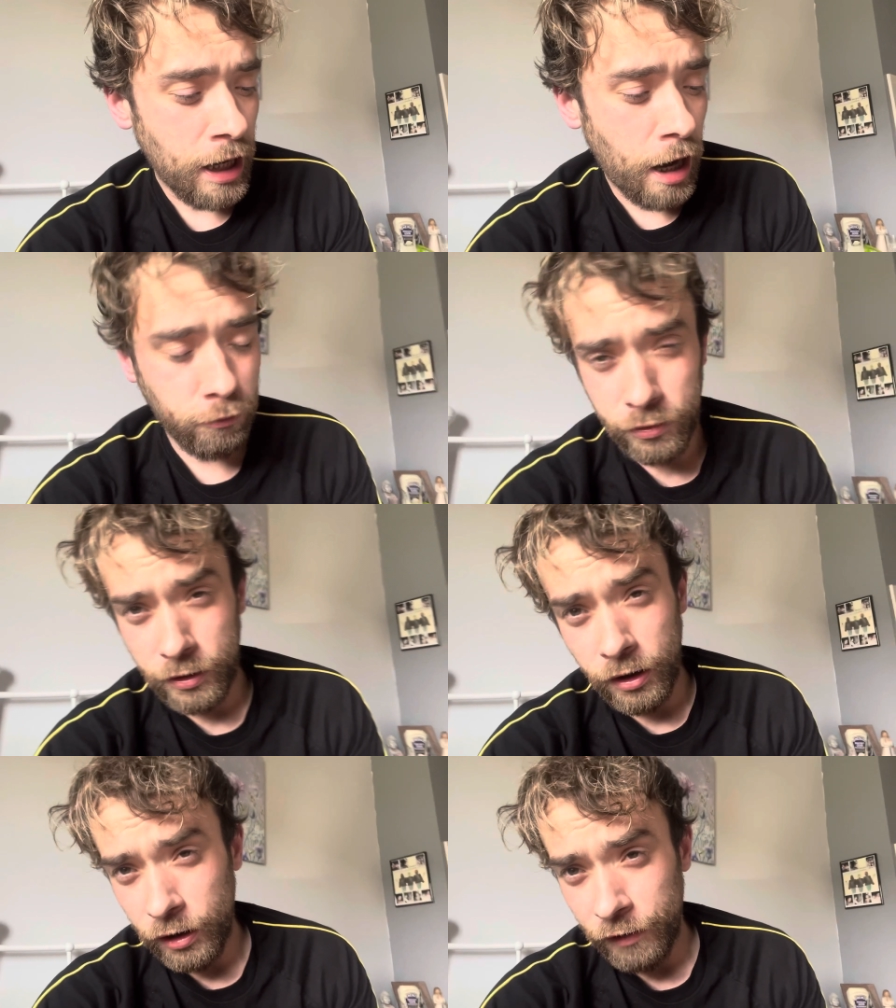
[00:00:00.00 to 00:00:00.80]
I would have
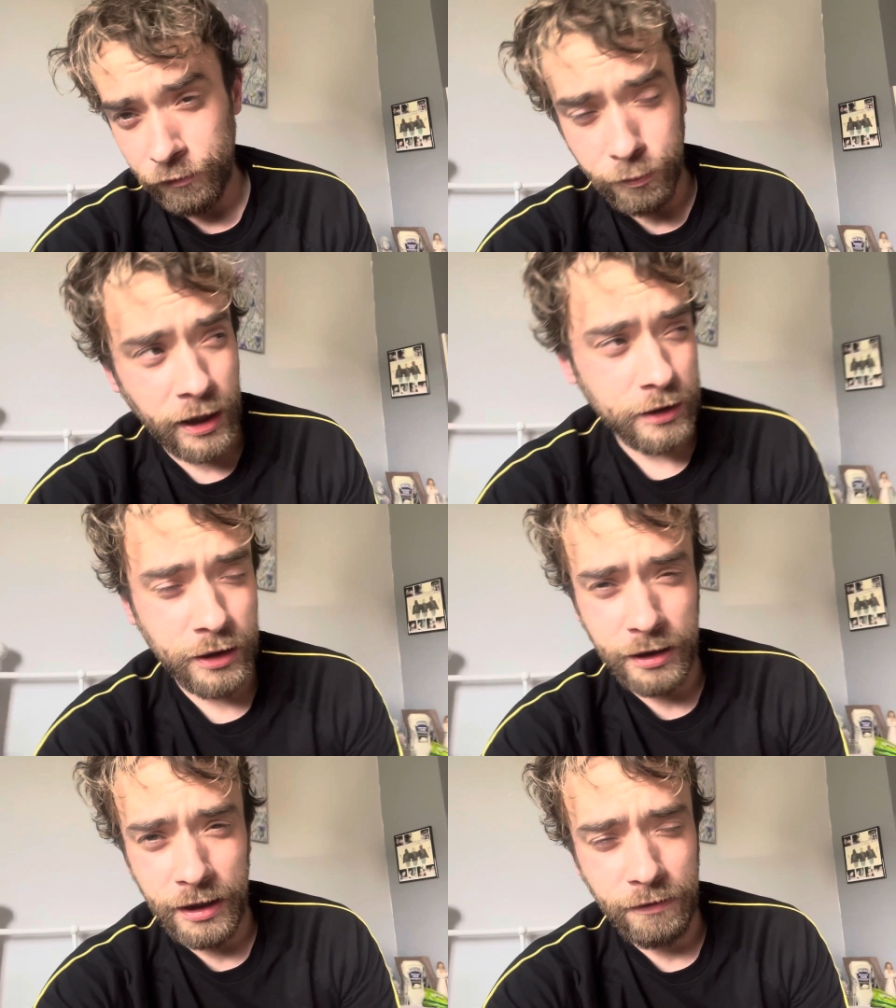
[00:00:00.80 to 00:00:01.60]
got a loaf of bread.
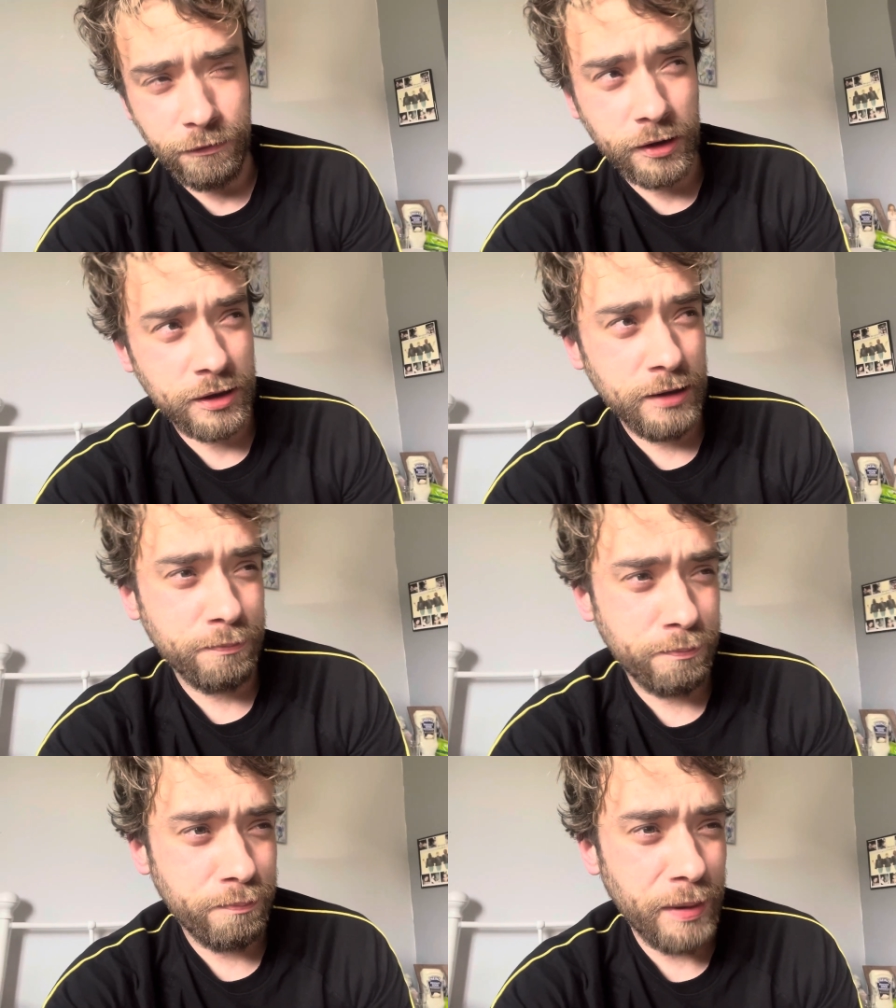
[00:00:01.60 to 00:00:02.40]
You can get freshly
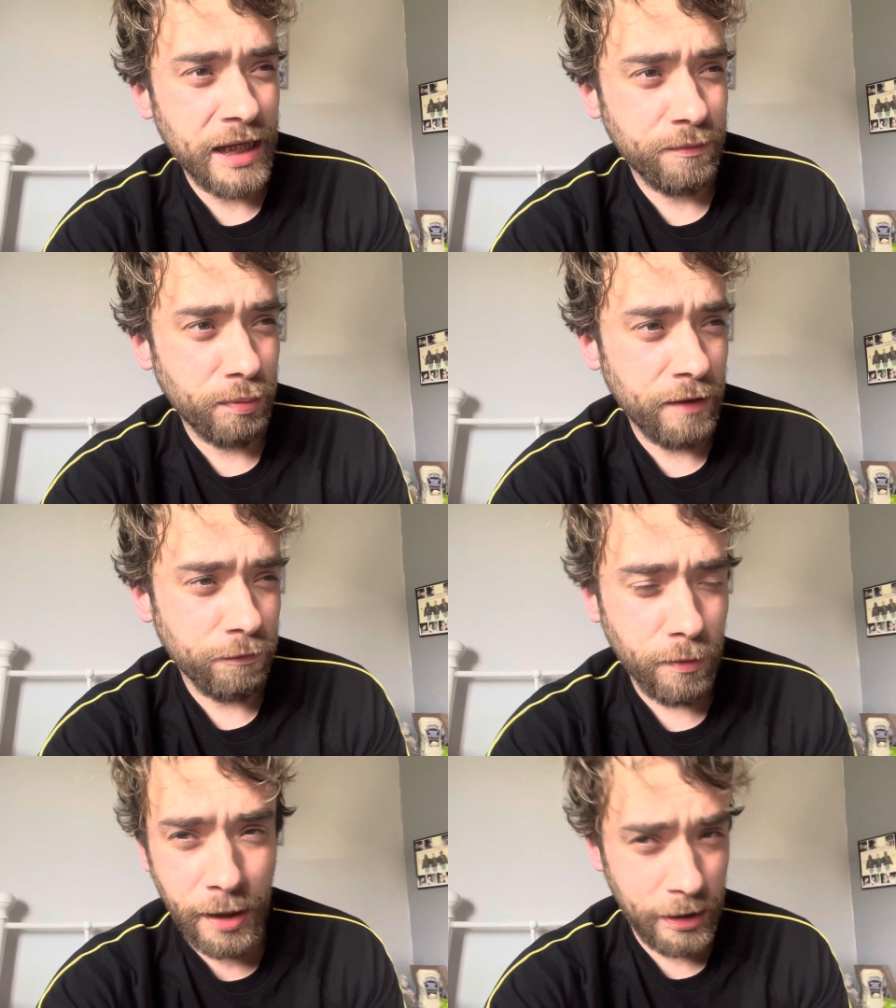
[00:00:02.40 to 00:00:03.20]
baked bread
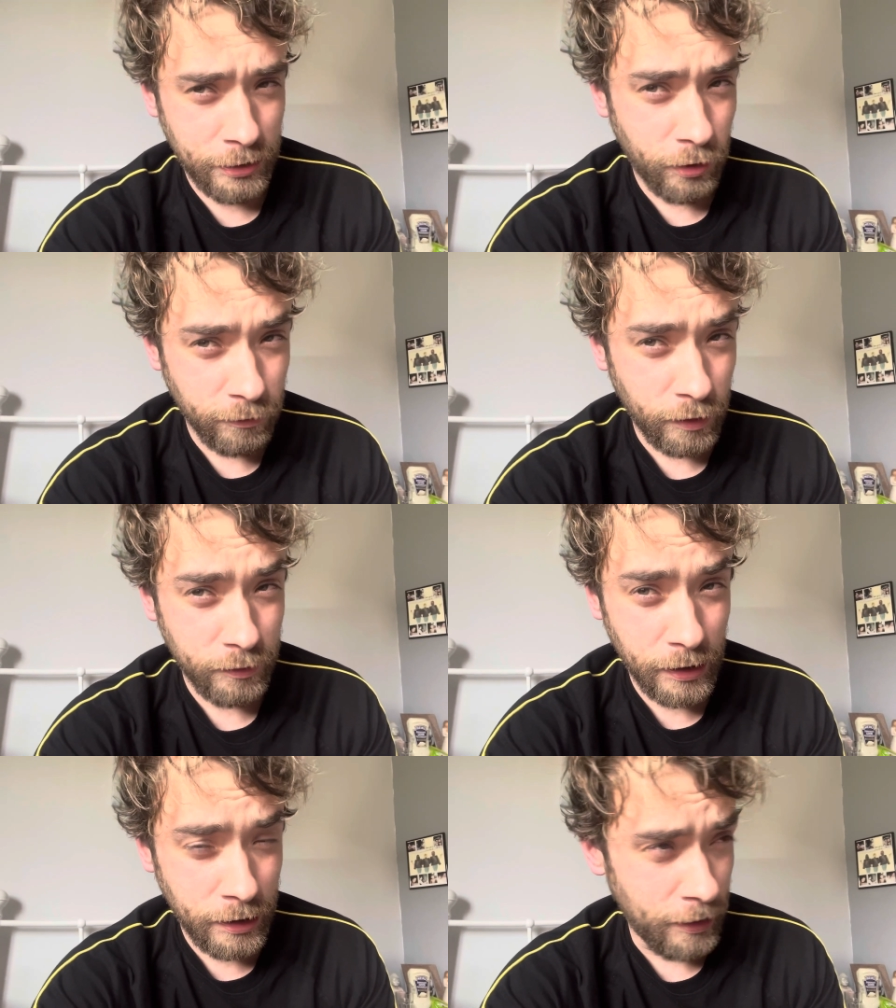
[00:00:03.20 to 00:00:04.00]
for about
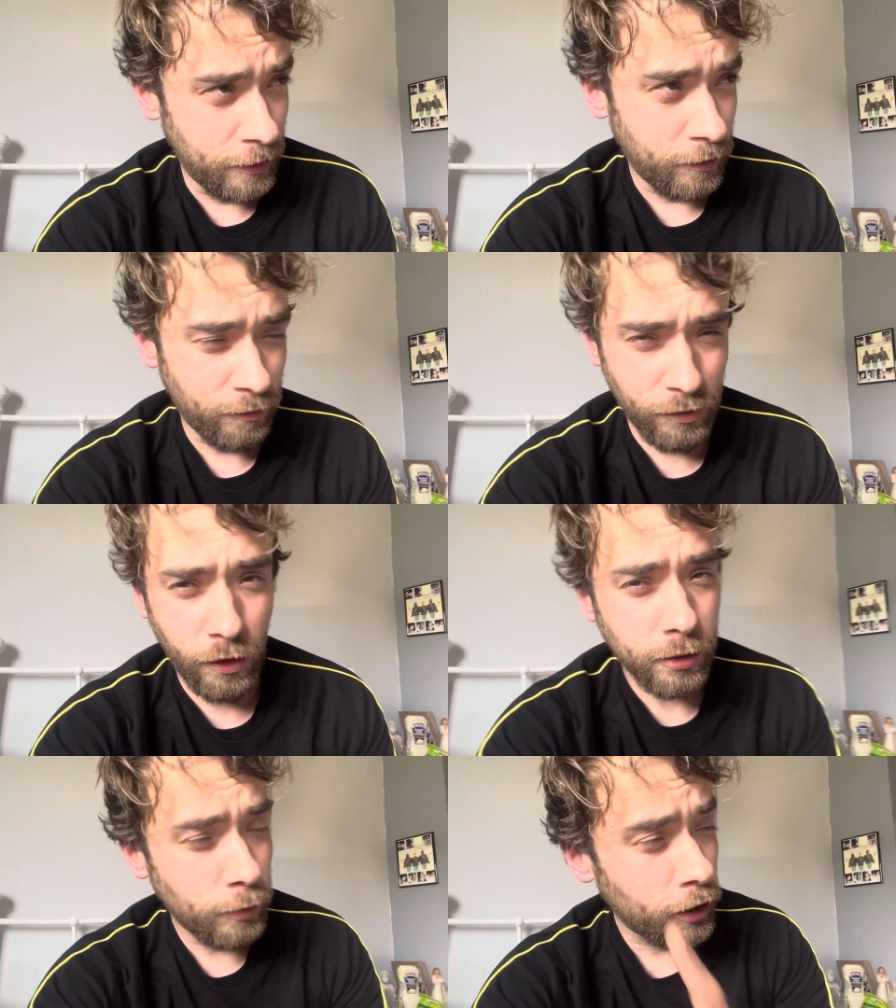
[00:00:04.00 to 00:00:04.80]
€1 in the
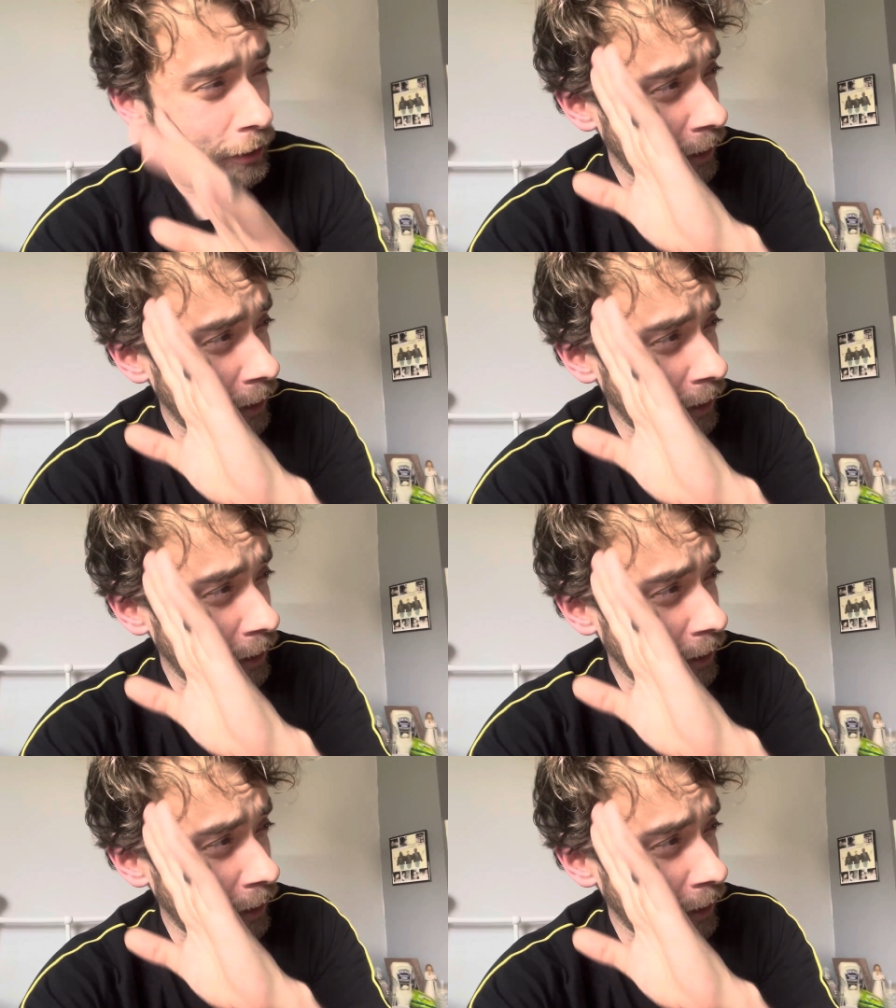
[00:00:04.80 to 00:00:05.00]
Sidari market.